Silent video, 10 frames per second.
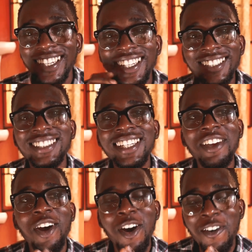
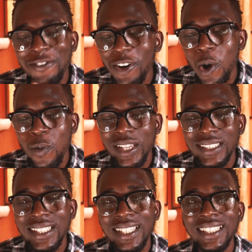Instead of always
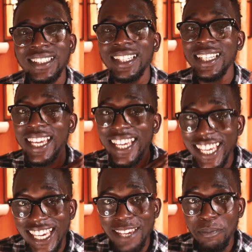deleting
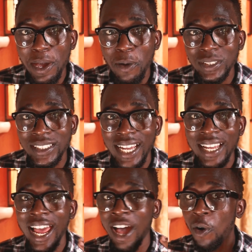emails
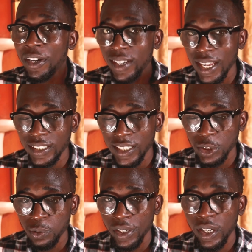that are
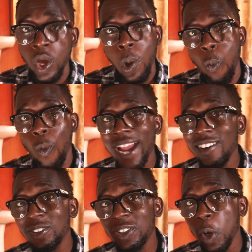unnecessary, why
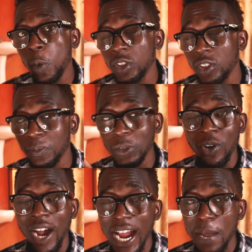not
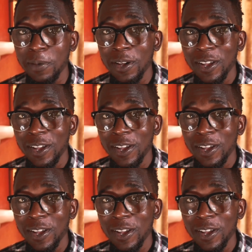unsubscribe